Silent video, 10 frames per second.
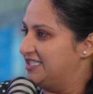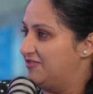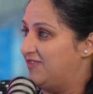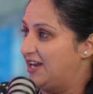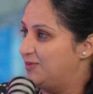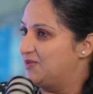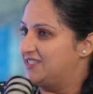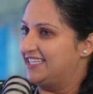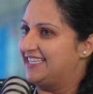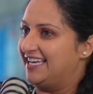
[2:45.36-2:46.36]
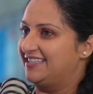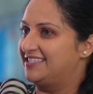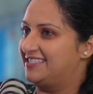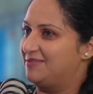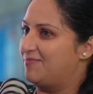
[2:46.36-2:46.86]
developers and the
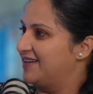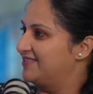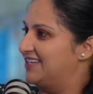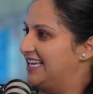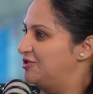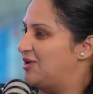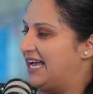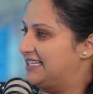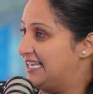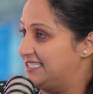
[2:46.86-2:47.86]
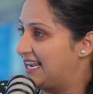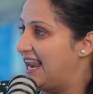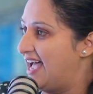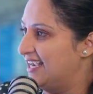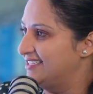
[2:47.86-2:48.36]
industry partner get to act as
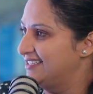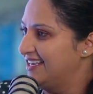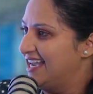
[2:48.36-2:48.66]
clients.